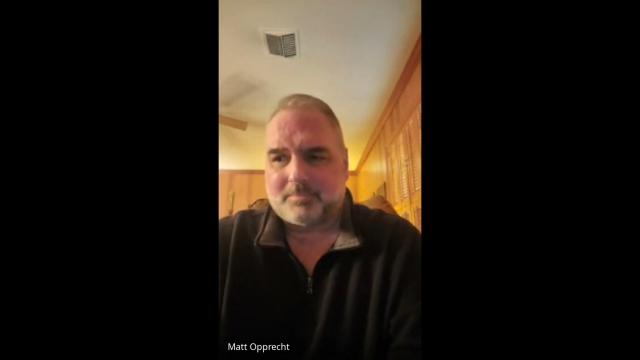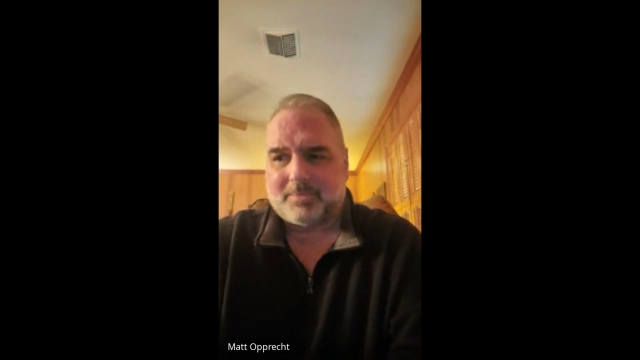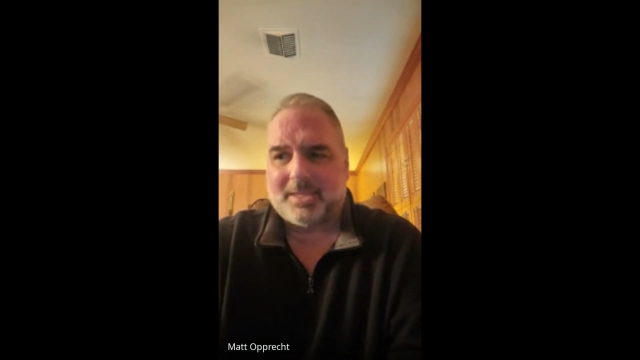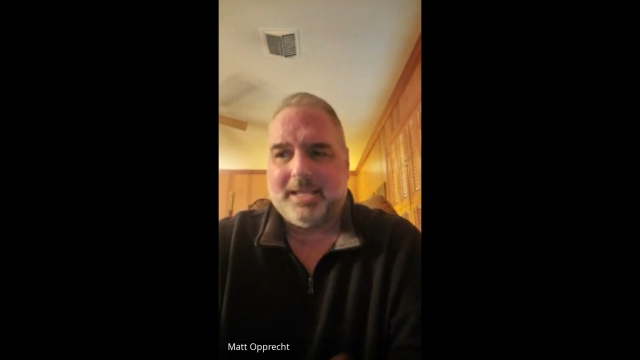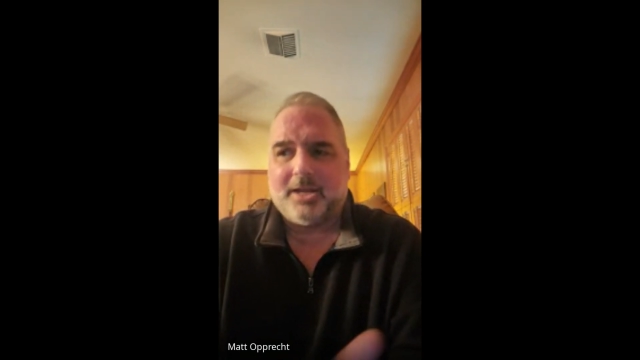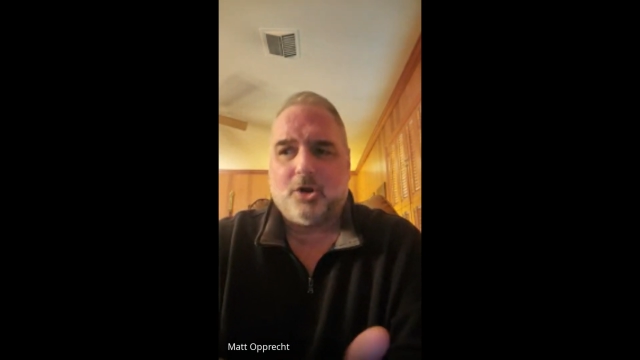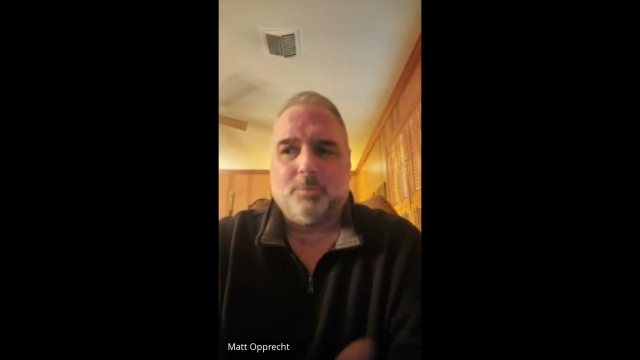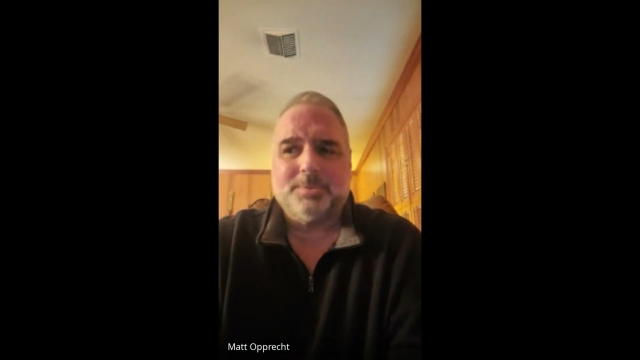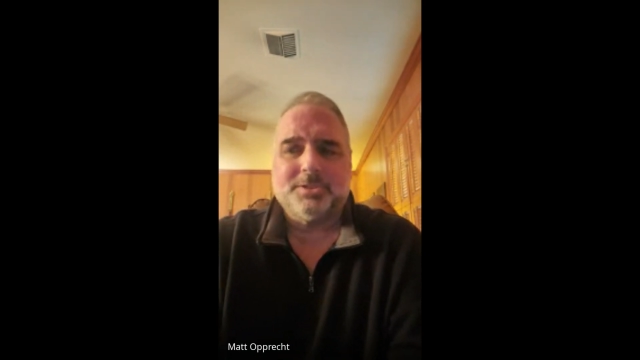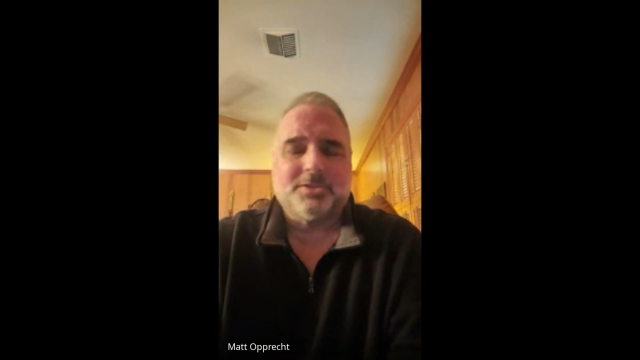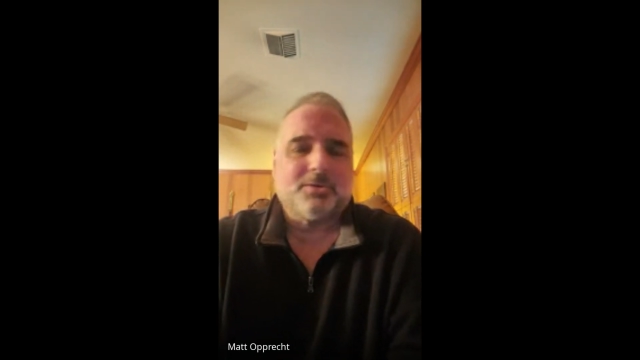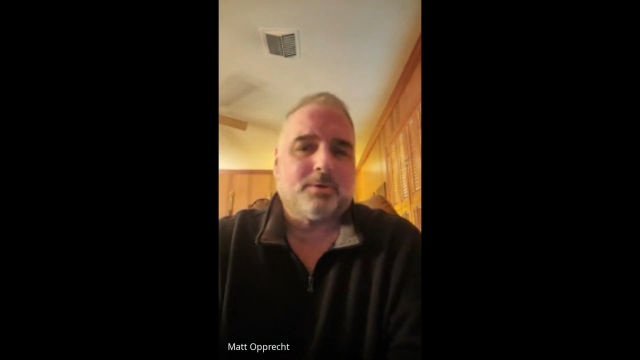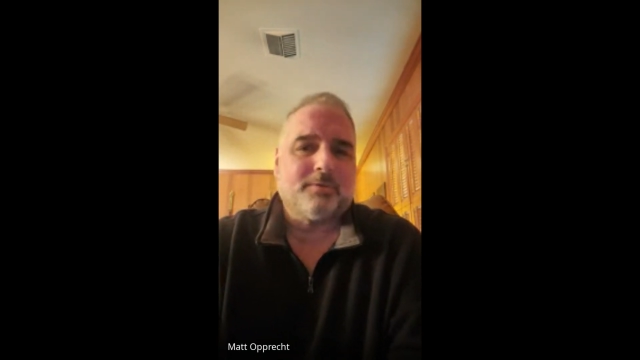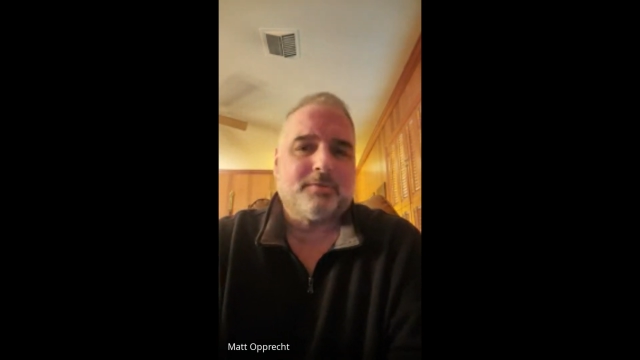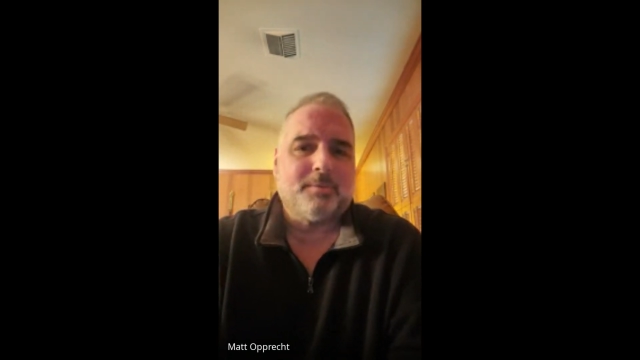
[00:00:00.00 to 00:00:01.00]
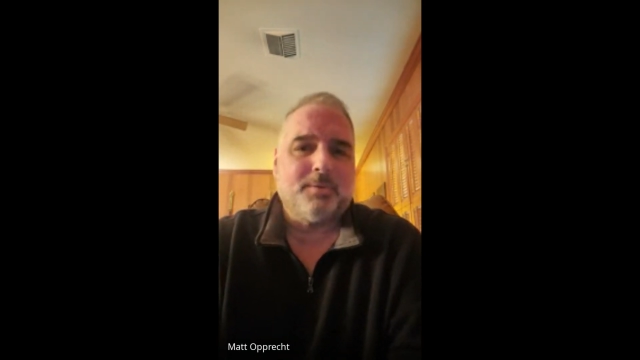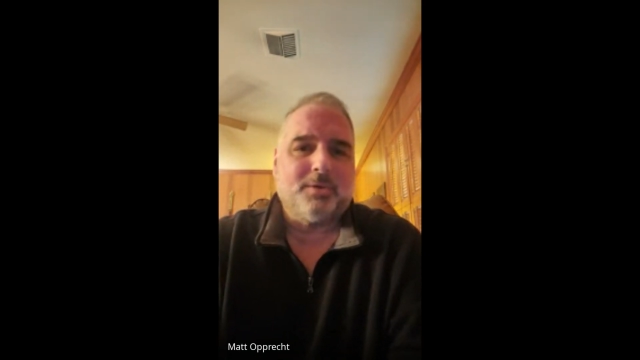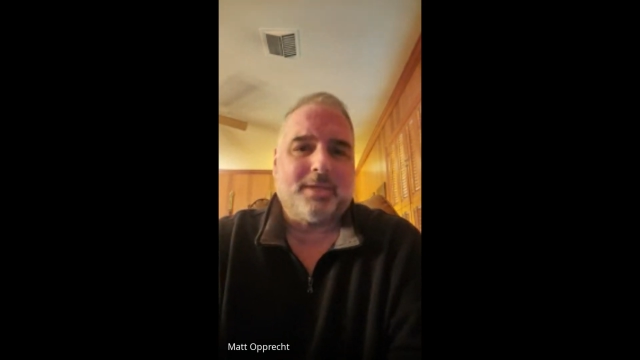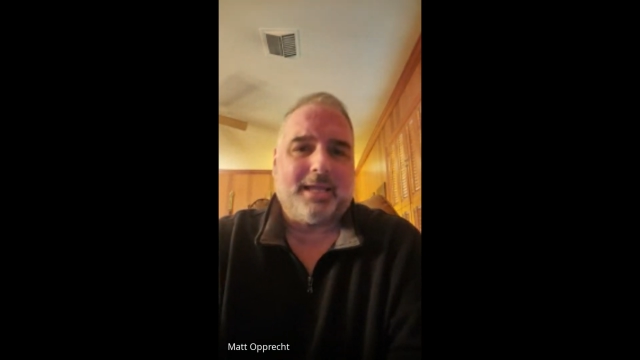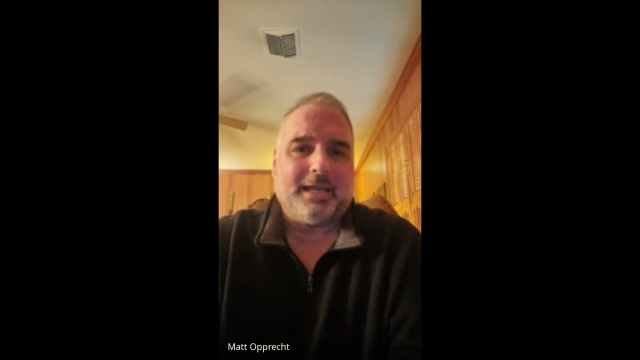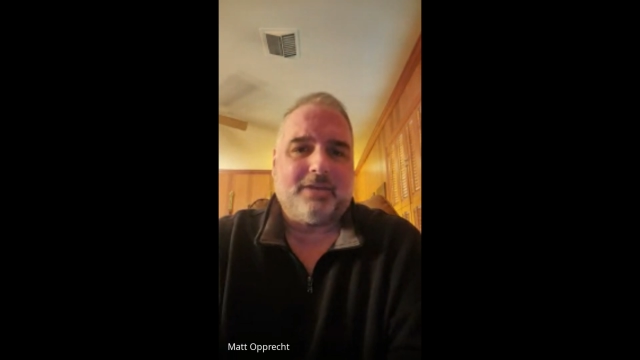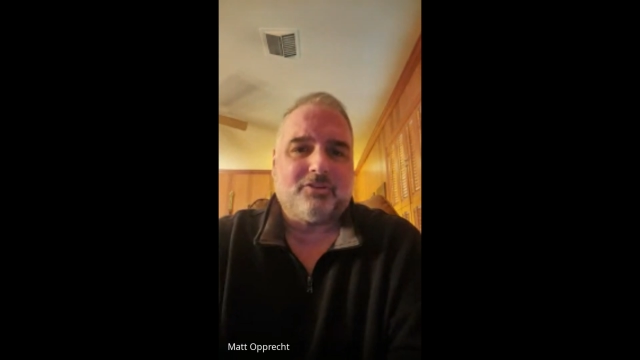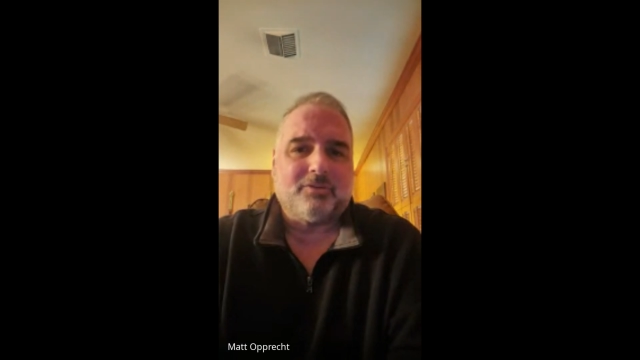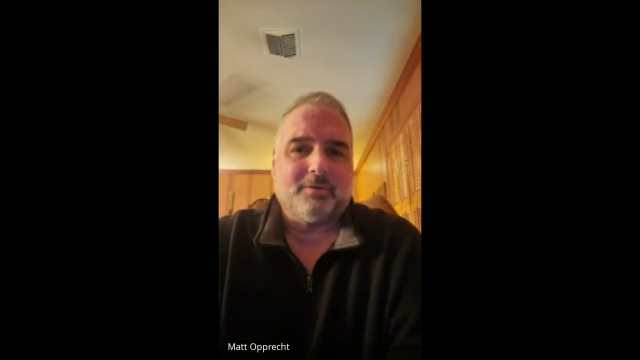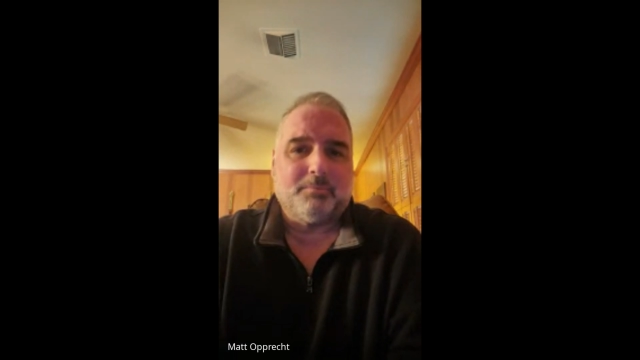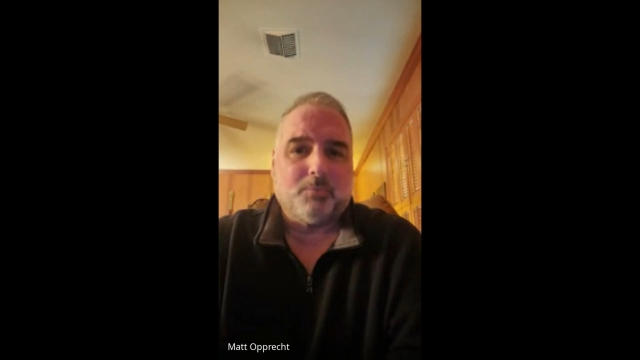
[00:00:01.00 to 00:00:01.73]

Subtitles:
It opens the door of communication